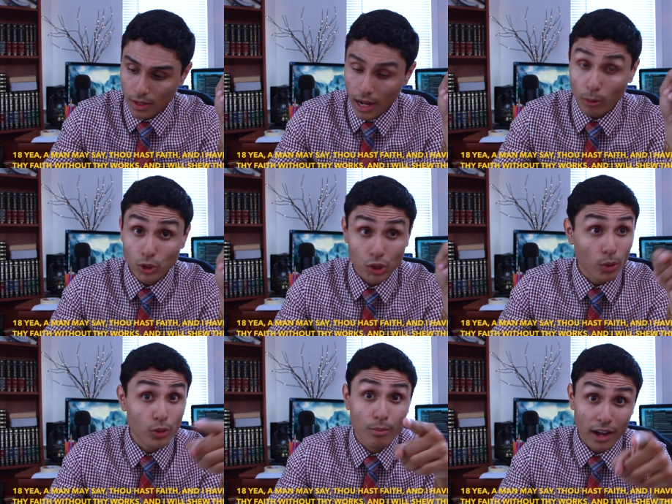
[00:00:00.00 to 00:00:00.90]
I will show
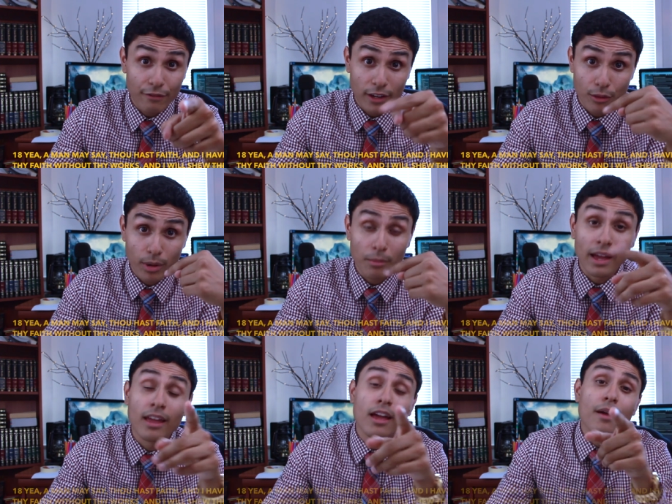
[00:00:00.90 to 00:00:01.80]
you my faith by
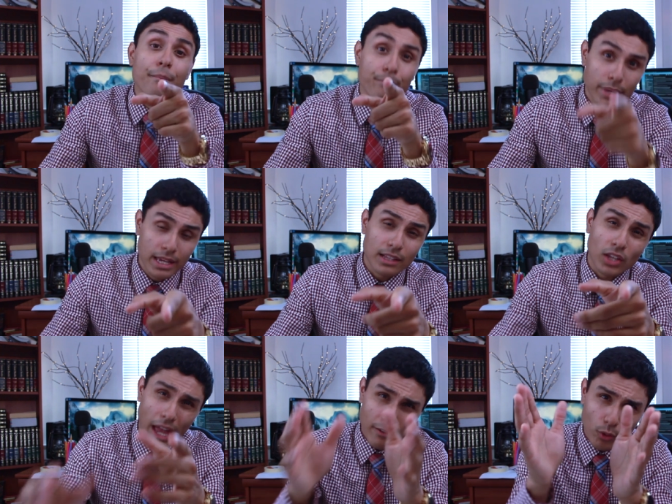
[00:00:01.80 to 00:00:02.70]
my... Me,
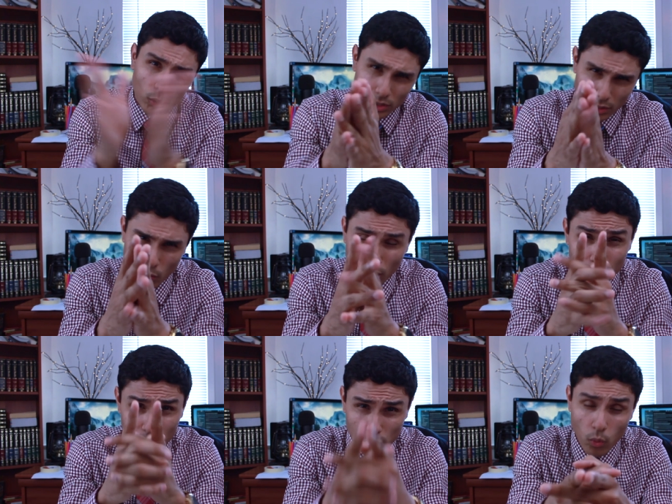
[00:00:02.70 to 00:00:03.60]
to every single one of
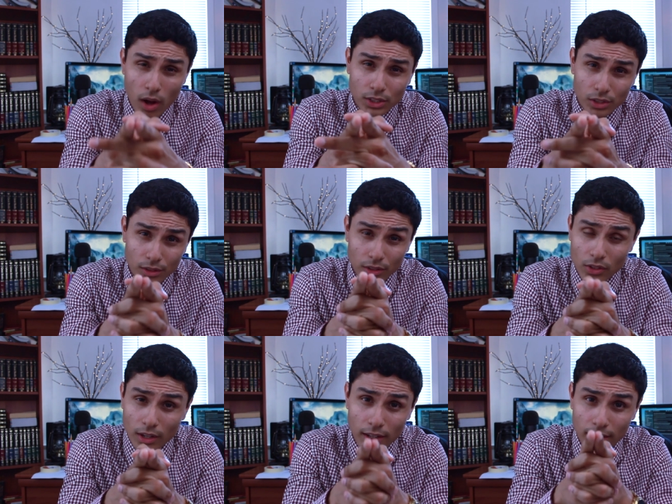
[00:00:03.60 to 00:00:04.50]
you that's watching
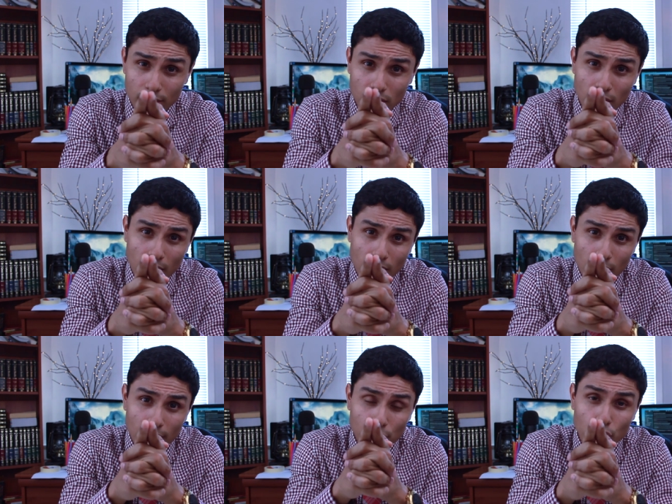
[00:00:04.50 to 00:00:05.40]
this, it's,
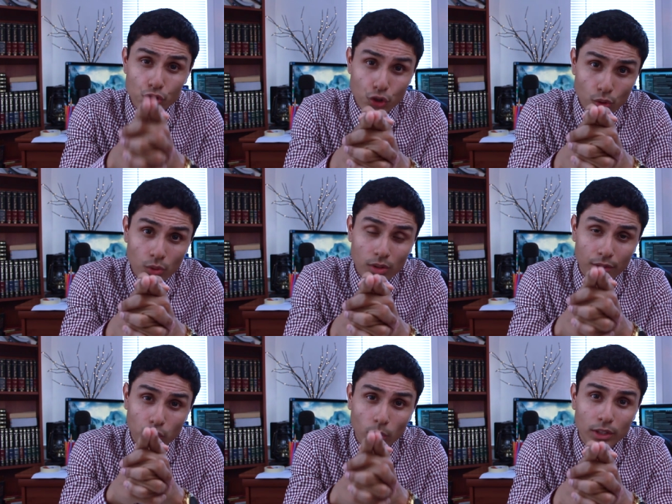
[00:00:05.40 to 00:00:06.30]
it's June
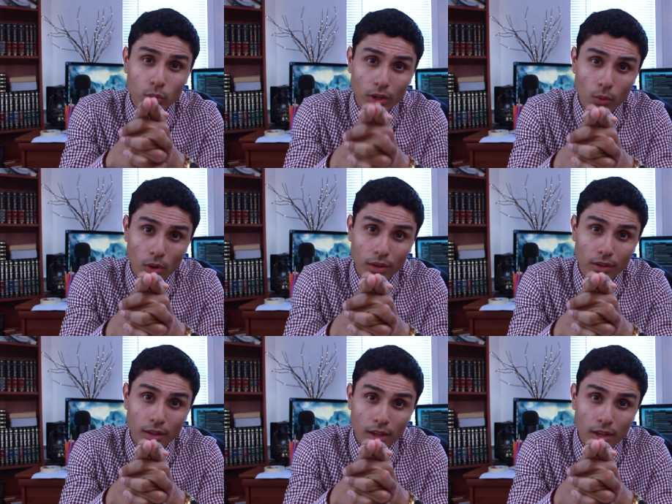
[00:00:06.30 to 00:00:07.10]
of twenty twenty-one,